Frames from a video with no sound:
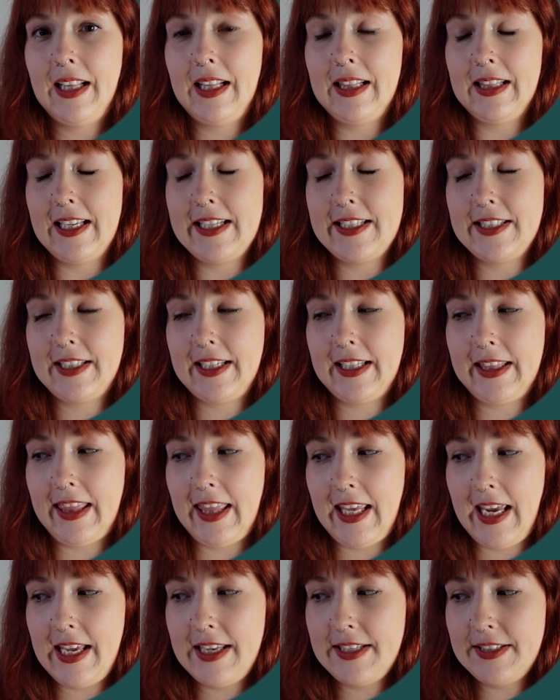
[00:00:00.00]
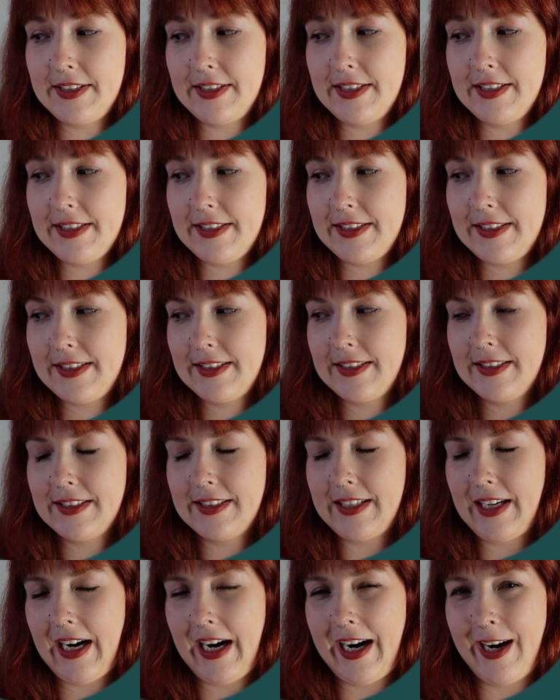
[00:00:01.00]
Let's look at the answers.
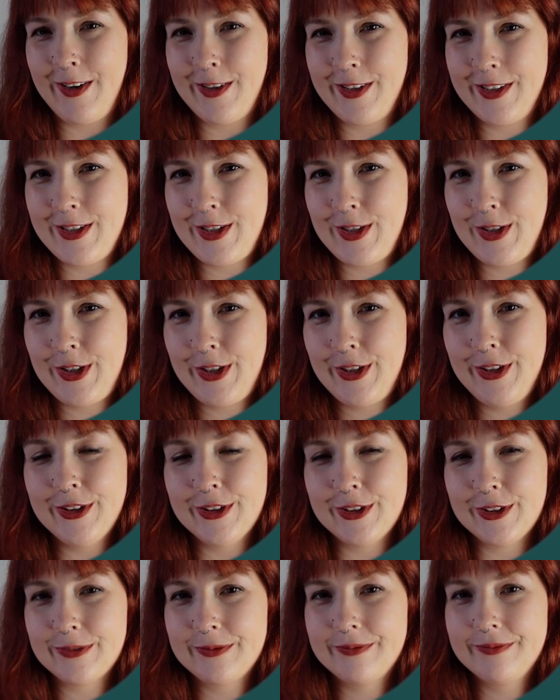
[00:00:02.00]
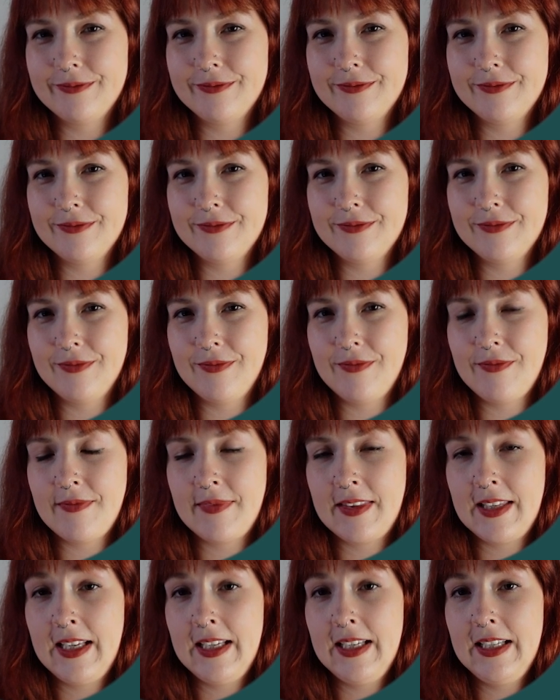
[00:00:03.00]
How did you do?
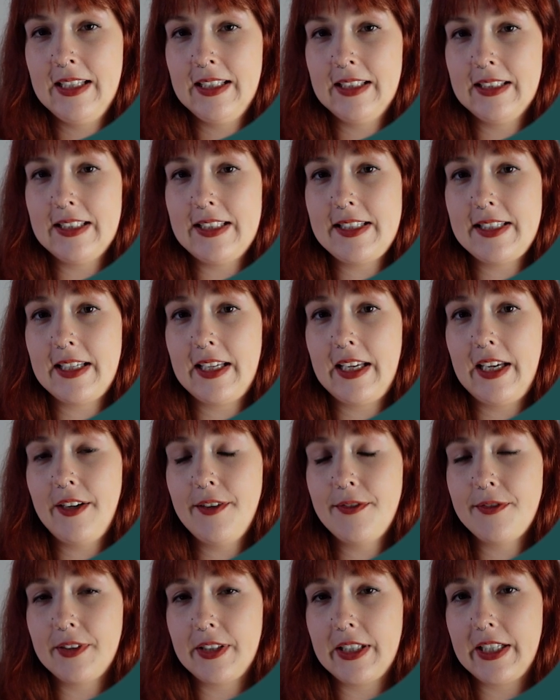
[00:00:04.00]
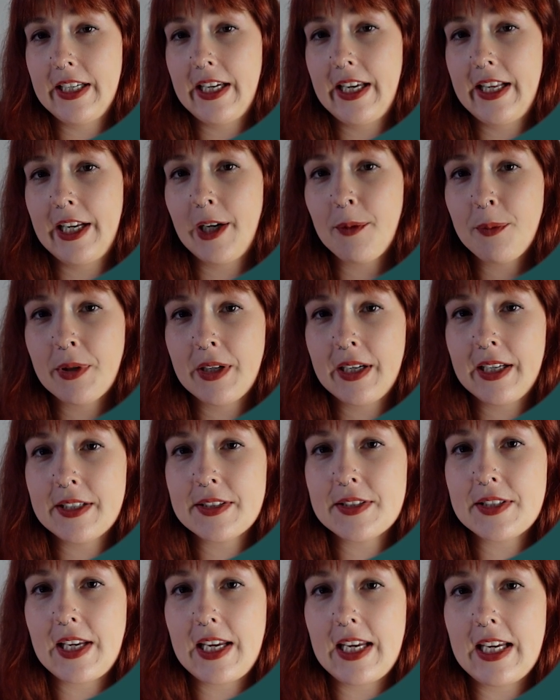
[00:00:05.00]
Listen carefully and I'll
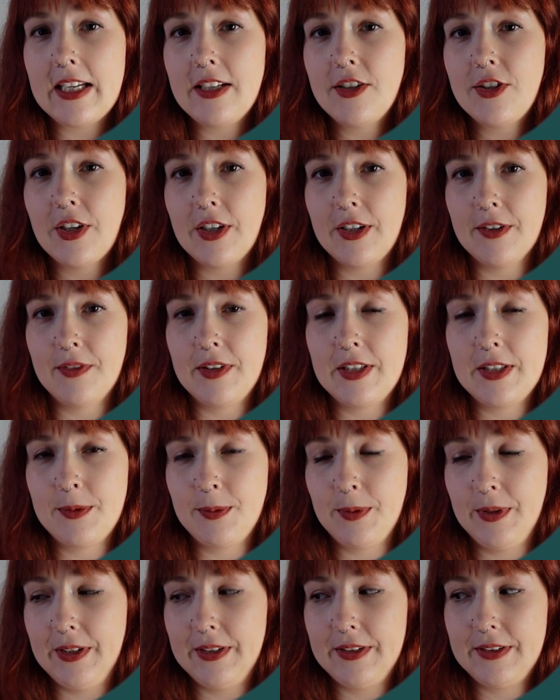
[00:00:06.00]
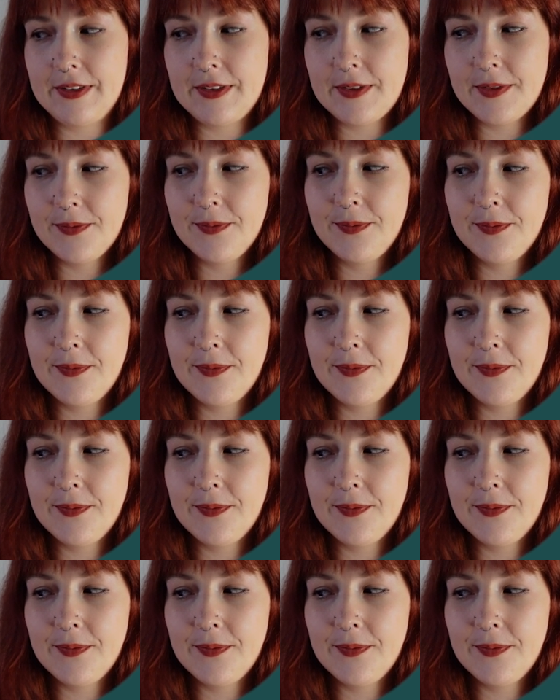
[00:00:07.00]
pronounce each of these words.